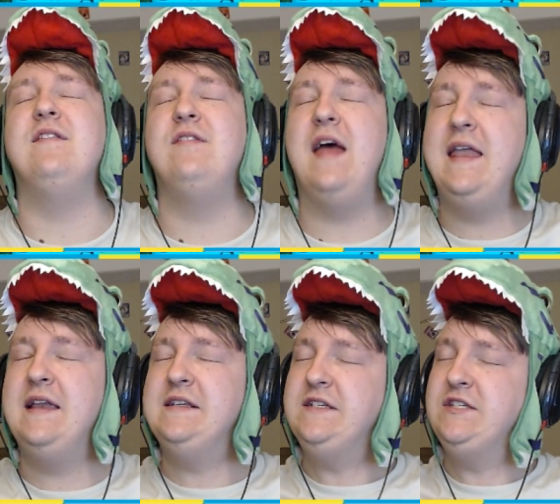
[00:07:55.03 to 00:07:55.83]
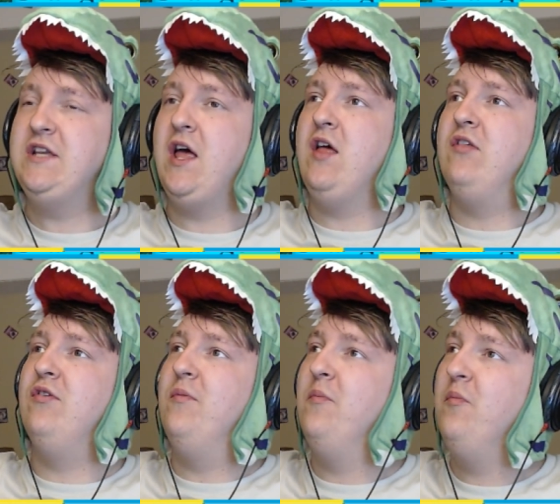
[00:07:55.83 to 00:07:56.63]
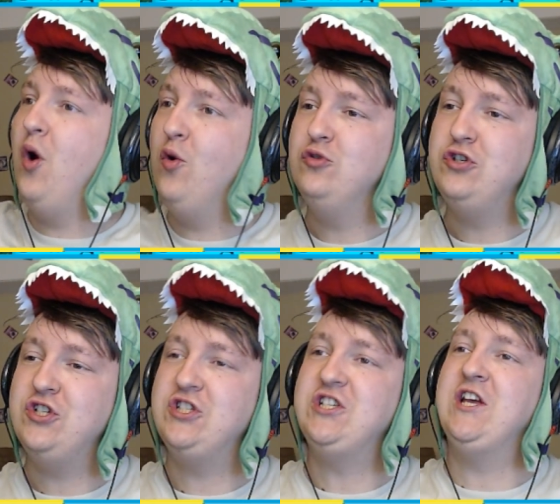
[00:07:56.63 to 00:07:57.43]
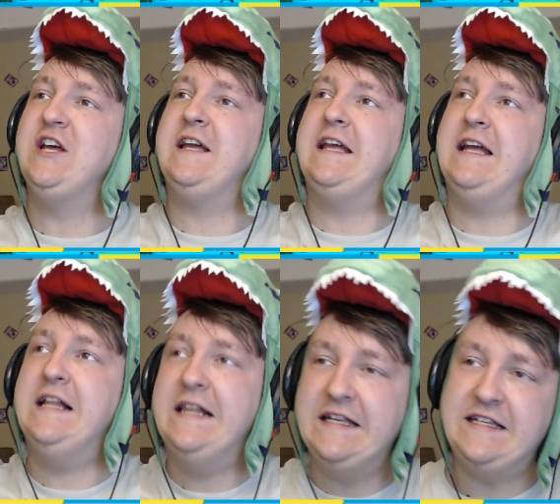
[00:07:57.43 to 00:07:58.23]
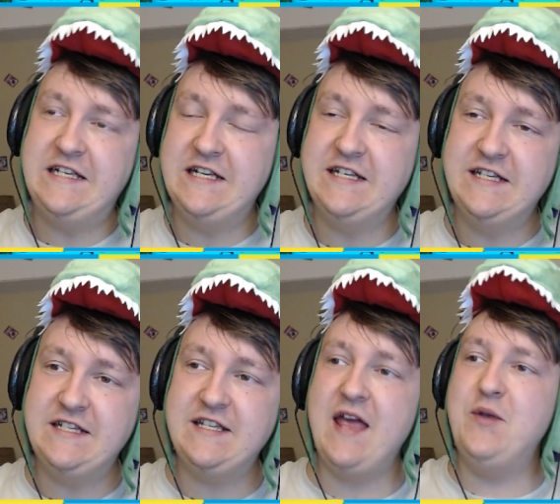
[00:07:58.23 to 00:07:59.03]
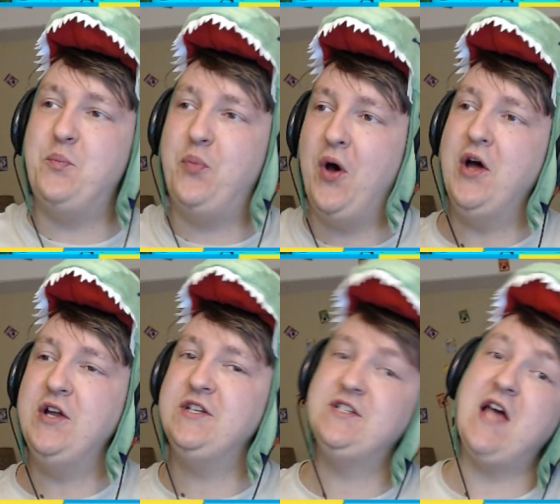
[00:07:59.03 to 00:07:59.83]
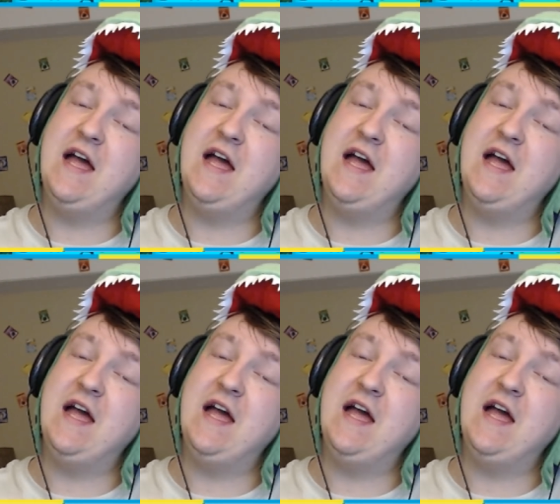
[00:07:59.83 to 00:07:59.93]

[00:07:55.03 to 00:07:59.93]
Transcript: That is the most glitches and bugs